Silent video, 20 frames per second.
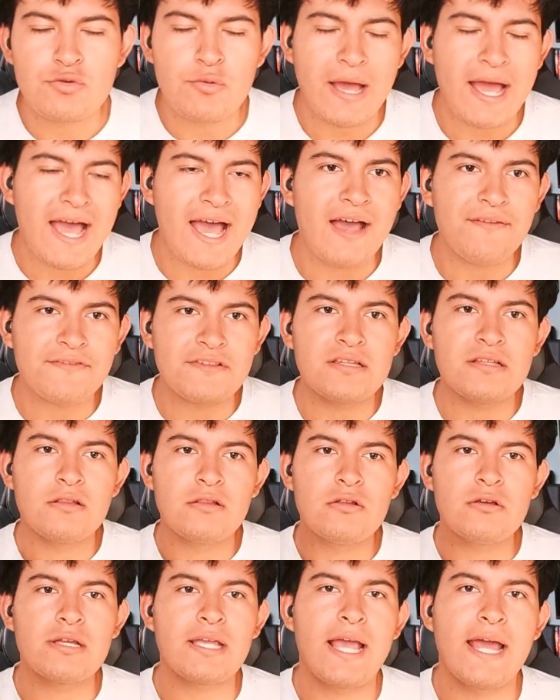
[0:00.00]
You have to
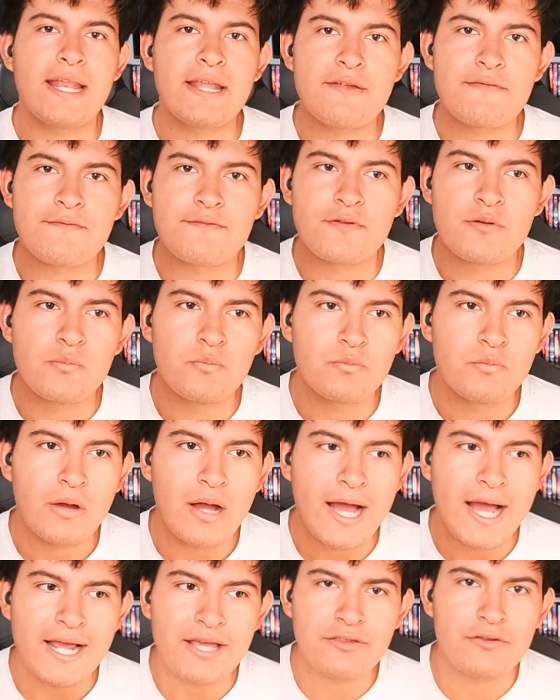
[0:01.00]
look at it from
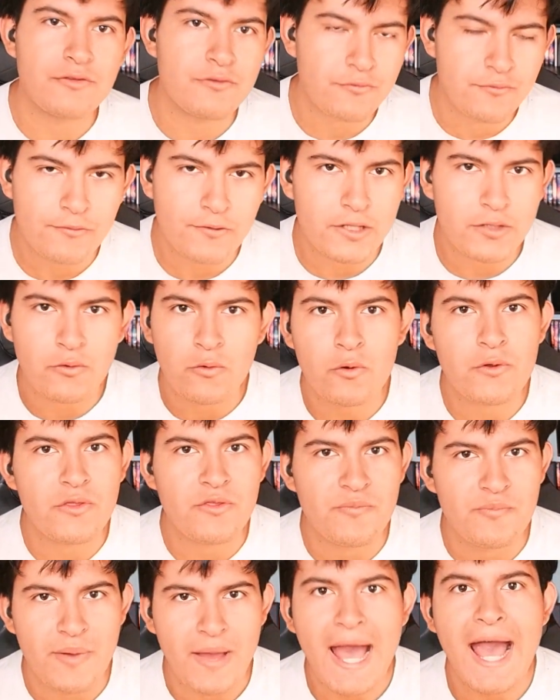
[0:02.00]
either the front or
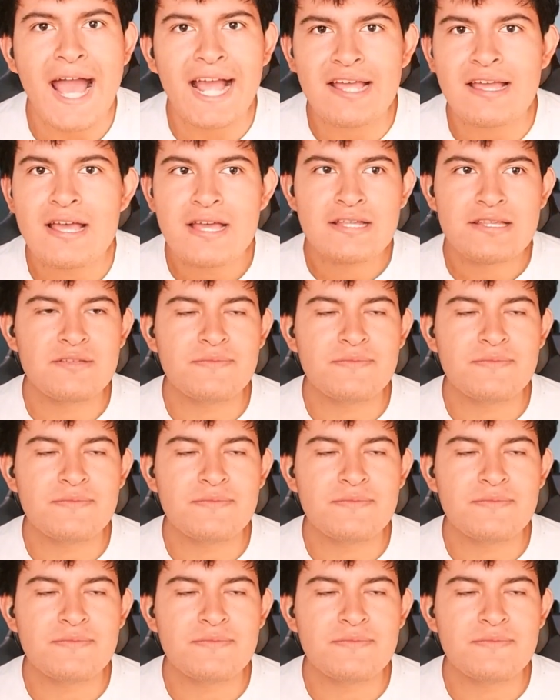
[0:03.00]
the back